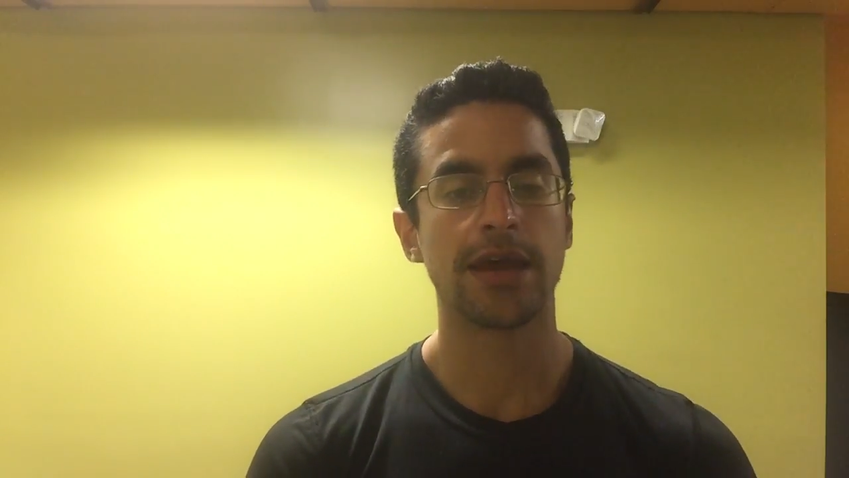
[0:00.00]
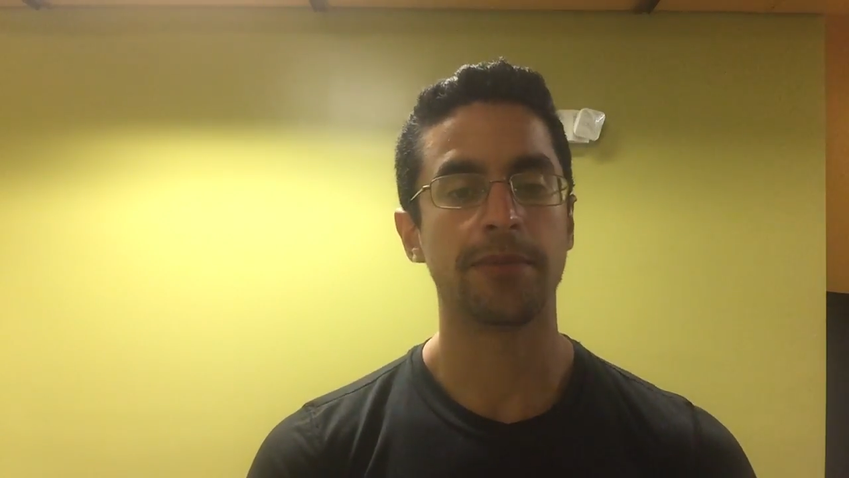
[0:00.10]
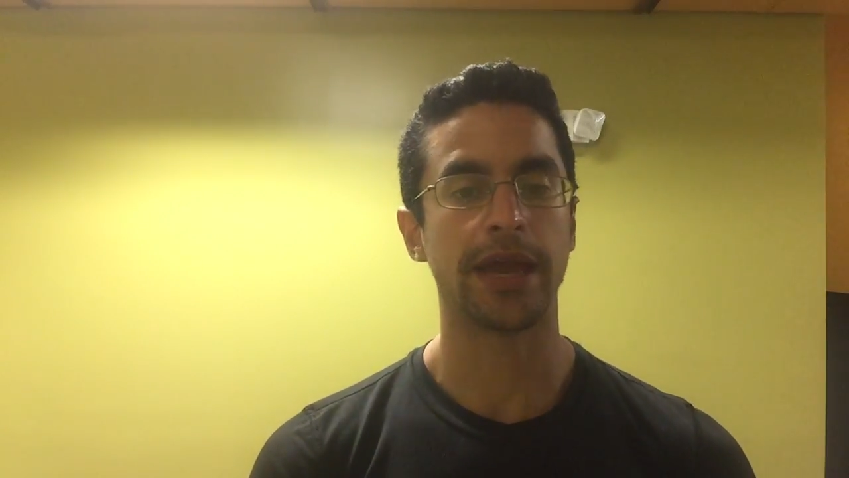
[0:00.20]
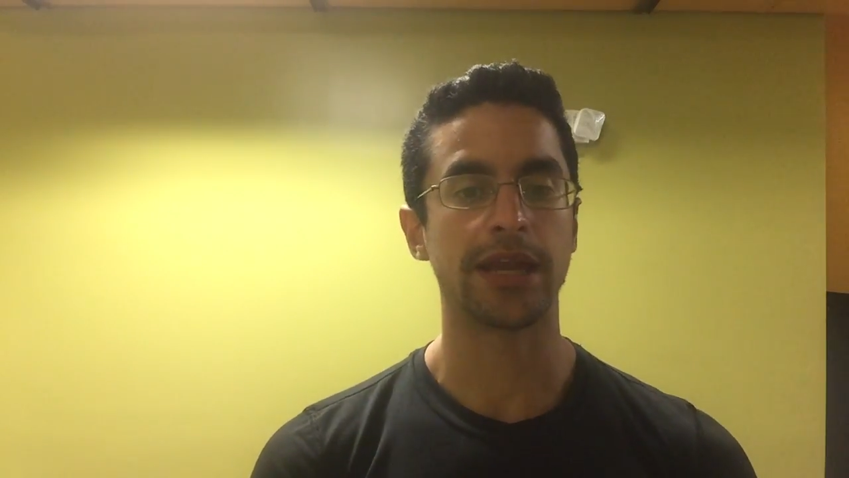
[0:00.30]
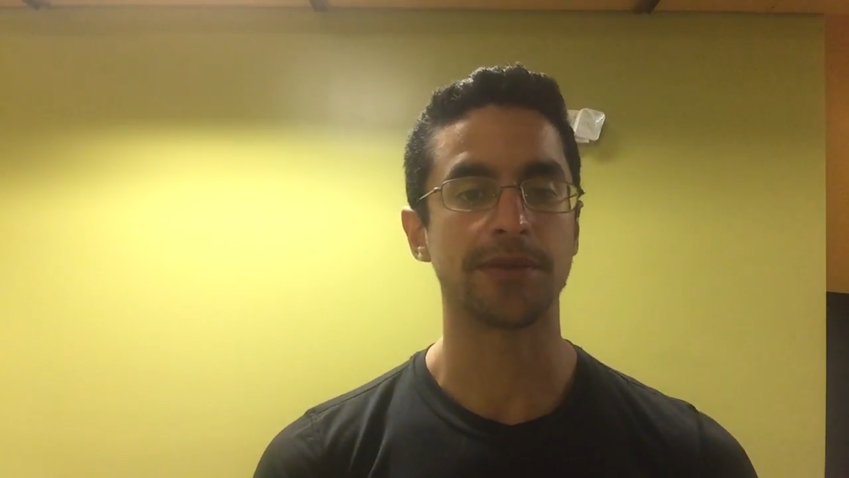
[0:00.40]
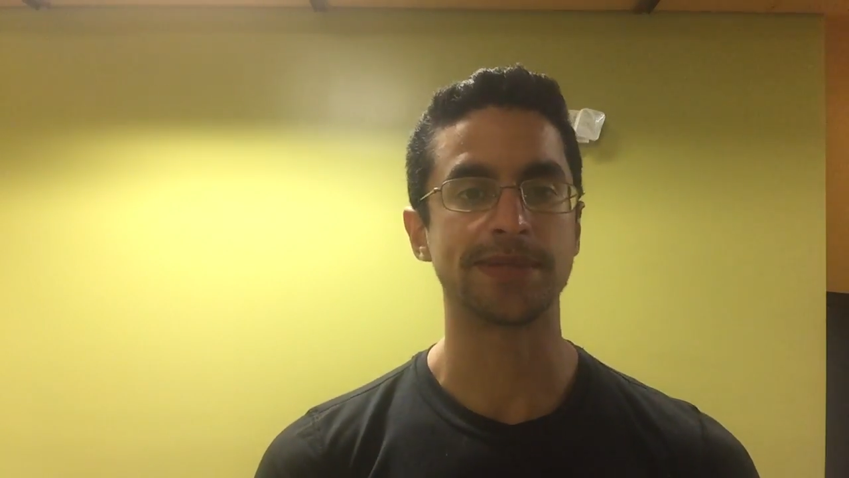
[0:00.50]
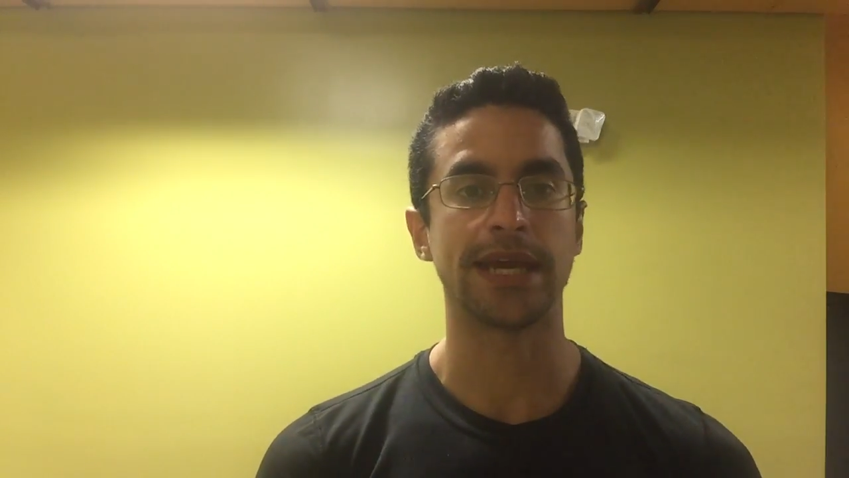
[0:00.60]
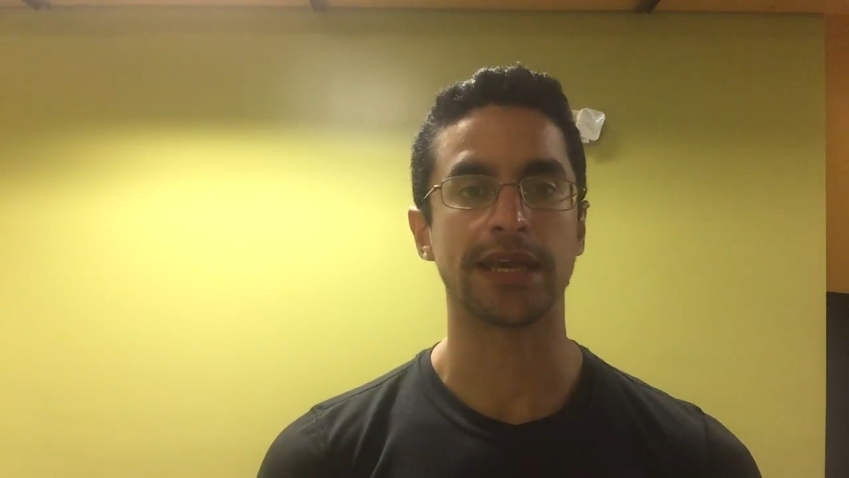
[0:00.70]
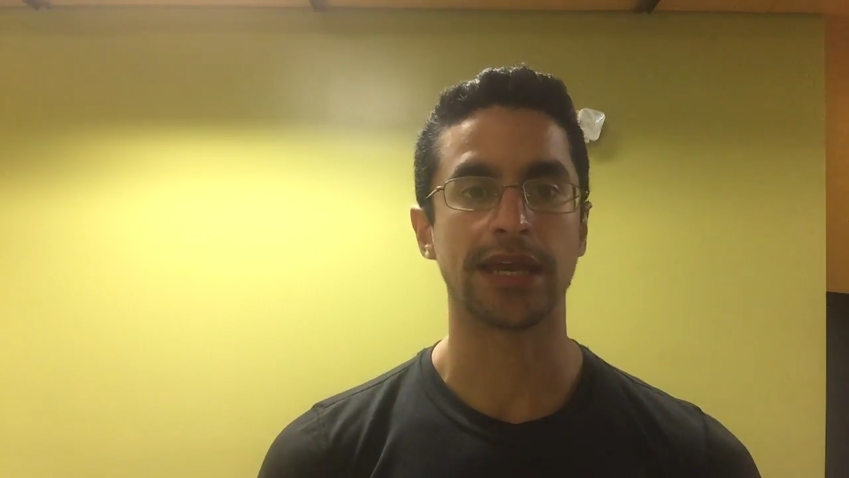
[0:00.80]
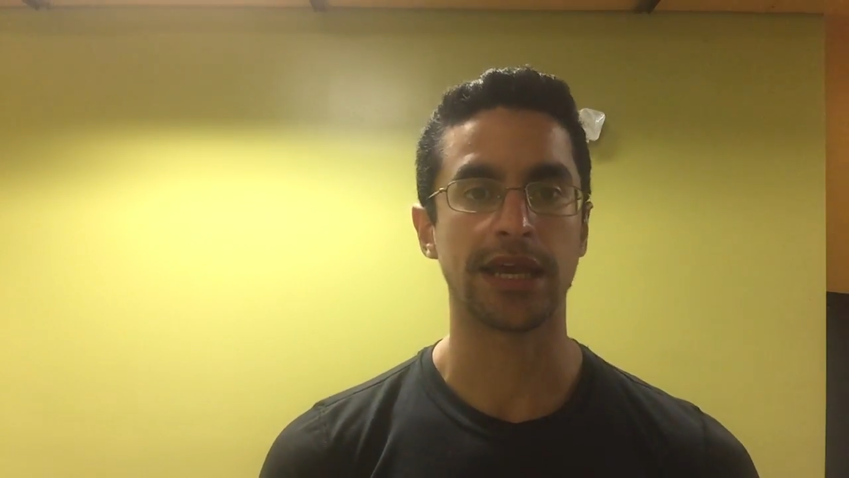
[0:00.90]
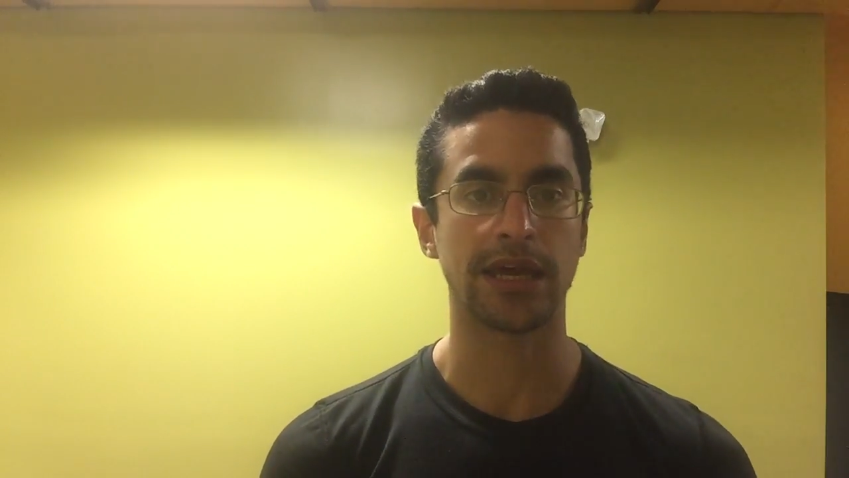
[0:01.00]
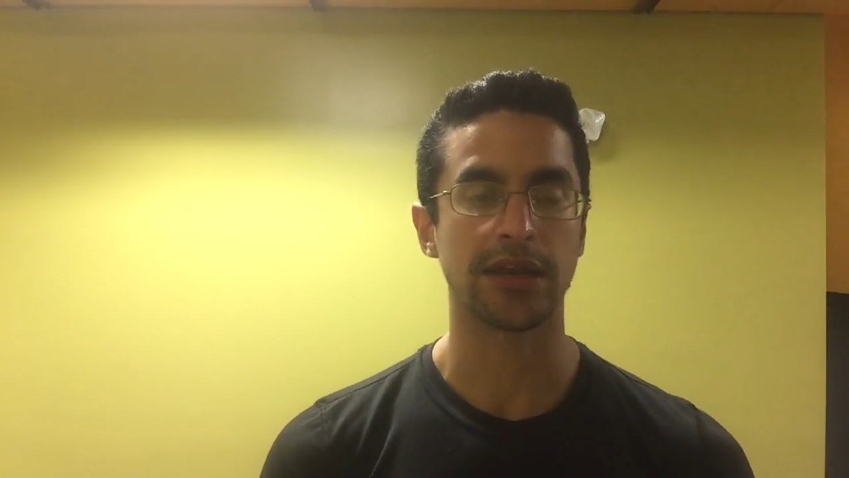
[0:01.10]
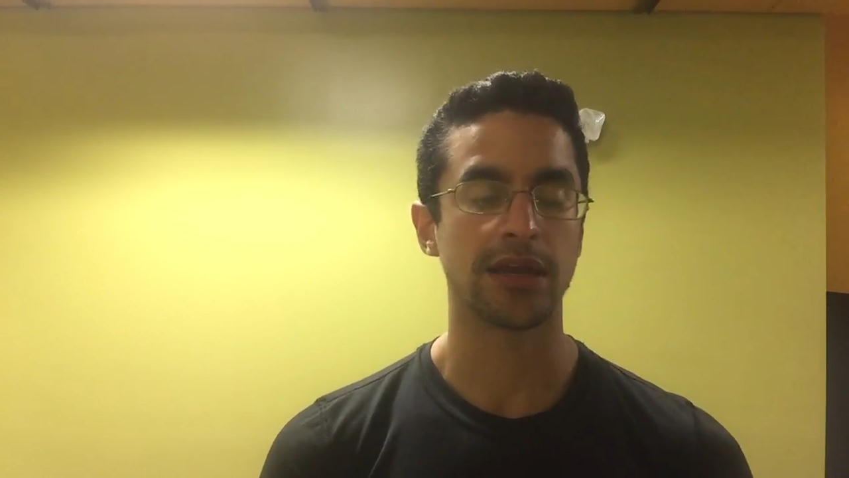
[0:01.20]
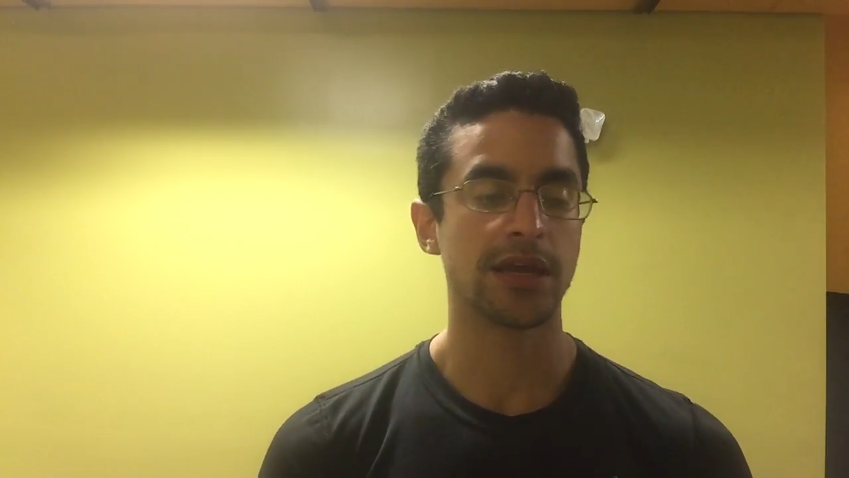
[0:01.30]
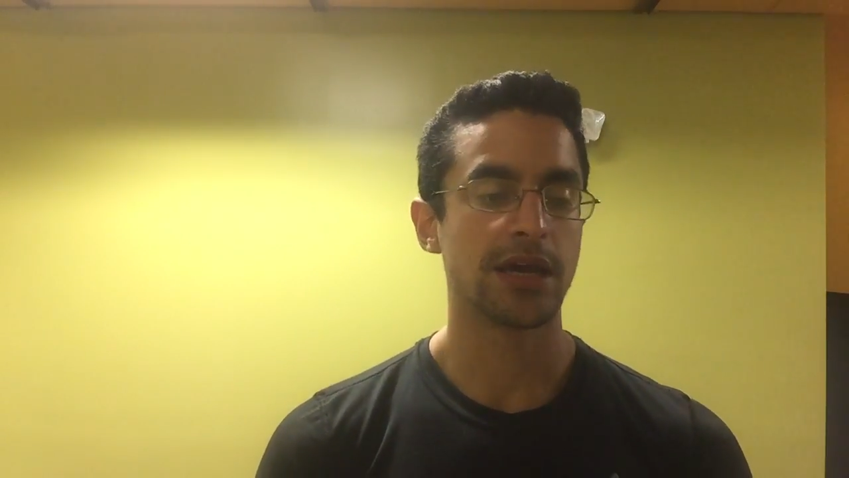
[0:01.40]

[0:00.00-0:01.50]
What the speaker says: may end up taking a hit